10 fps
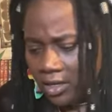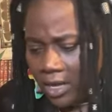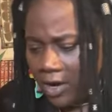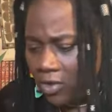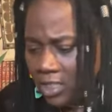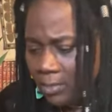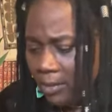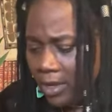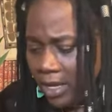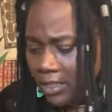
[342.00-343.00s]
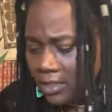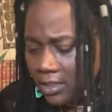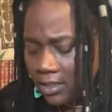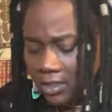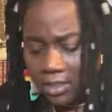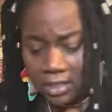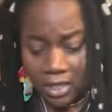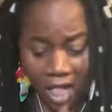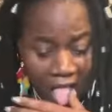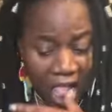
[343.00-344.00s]
I don't see baby yet.
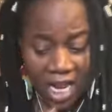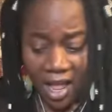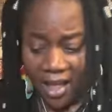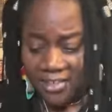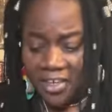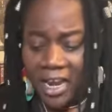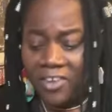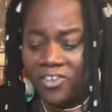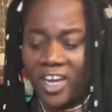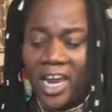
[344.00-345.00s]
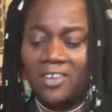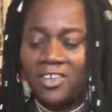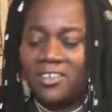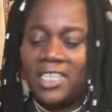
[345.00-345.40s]
I see that change is